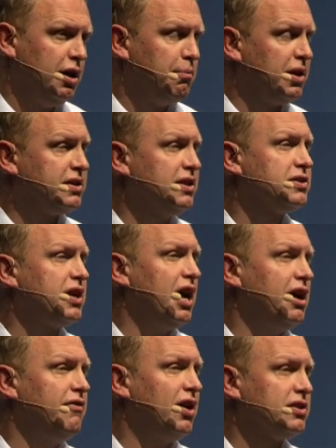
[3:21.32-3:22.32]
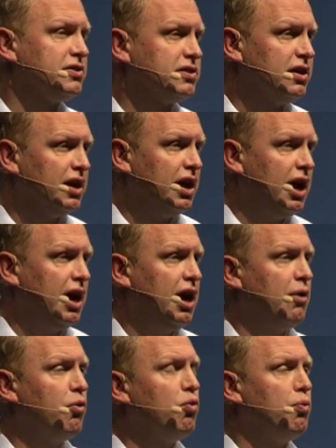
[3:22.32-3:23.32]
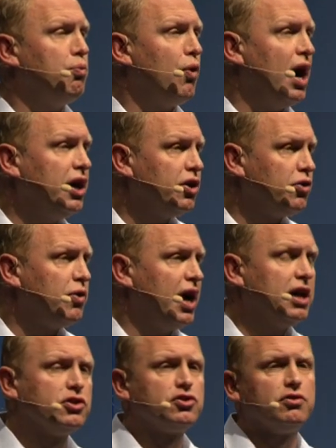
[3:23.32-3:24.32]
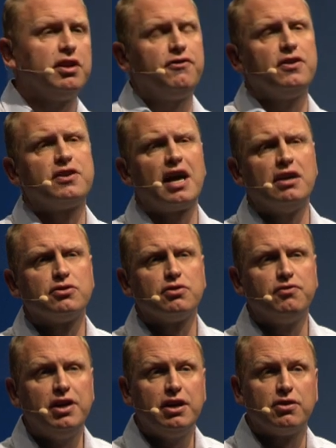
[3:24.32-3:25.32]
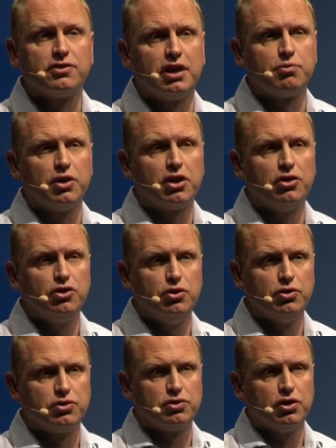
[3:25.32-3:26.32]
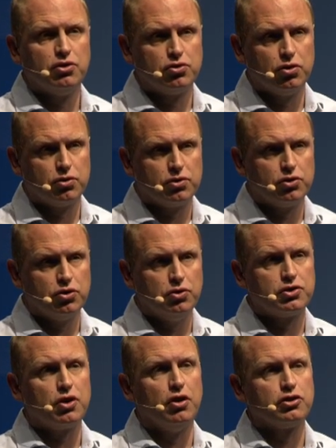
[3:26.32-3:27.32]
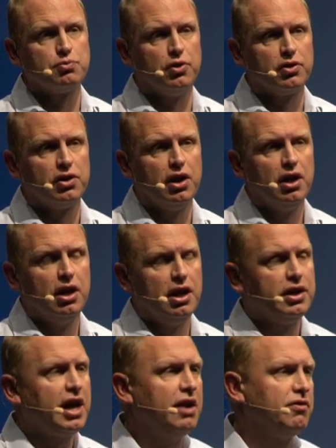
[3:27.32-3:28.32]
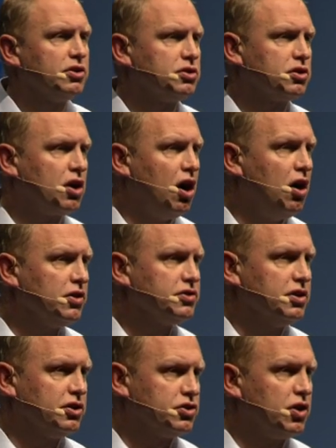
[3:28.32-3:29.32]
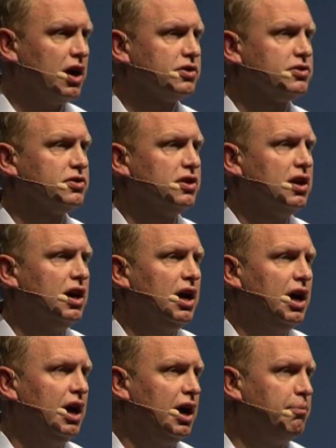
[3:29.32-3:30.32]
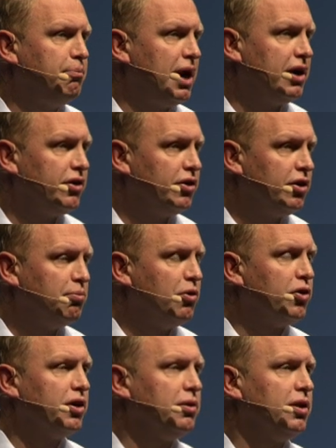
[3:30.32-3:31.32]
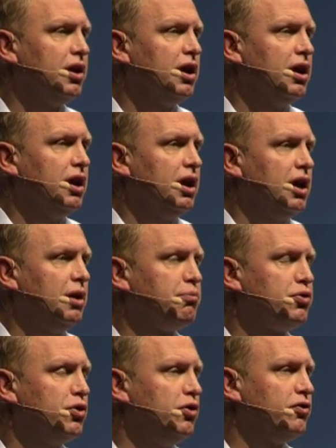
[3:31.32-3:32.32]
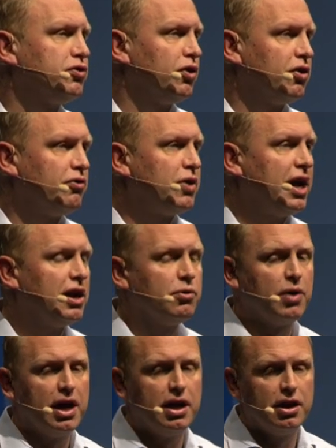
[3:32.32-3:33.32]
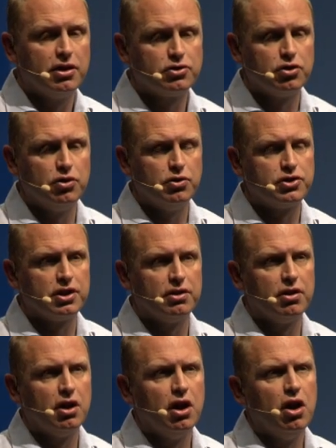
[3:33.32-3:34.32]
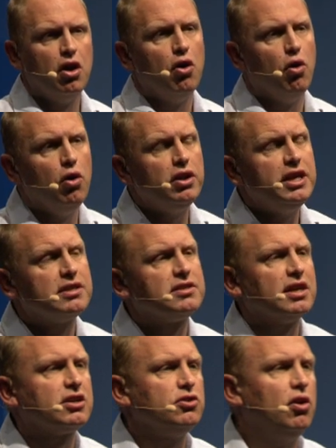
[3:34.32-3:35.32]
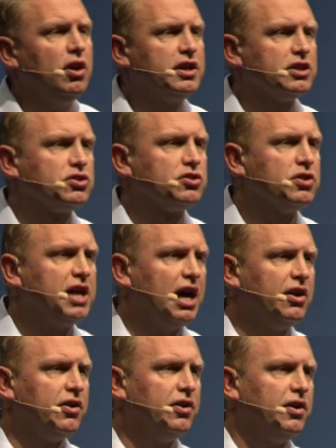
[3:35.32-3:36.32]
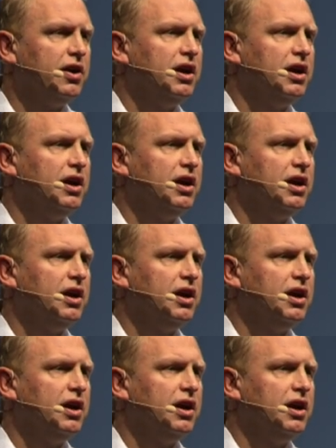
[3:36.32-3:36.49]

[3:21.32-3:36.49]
But this gave us a wider range of different kinds of vehicles that we could use to do transport. It gave us cars and trucks and better, more in improved sort of railway solution. All these technologies together,